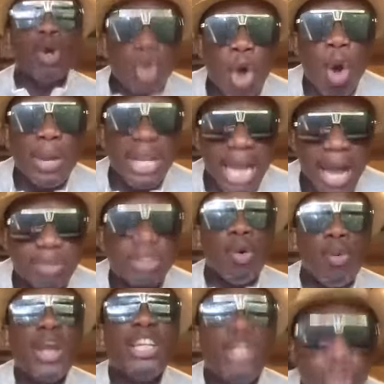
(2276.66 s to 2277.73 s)
going out
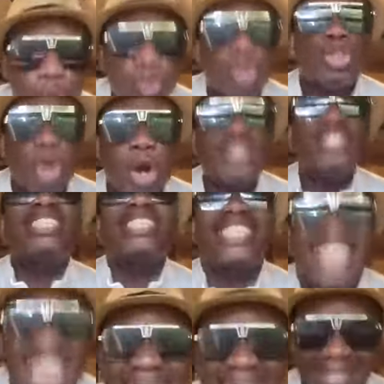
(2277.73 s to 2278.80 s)
with you. Don't
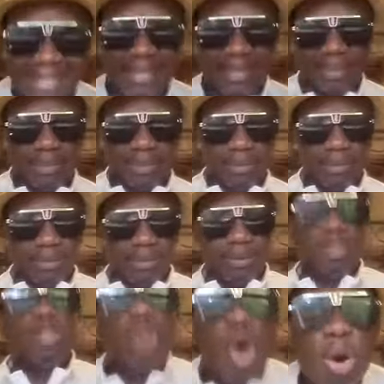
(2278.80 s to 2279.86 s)
stress.
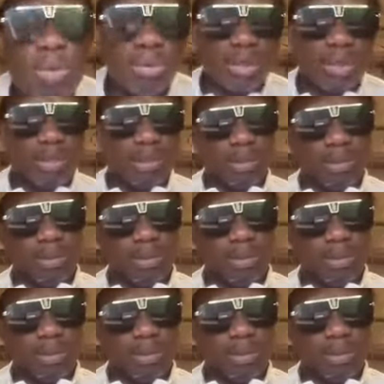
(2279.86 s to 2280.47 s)
Don't.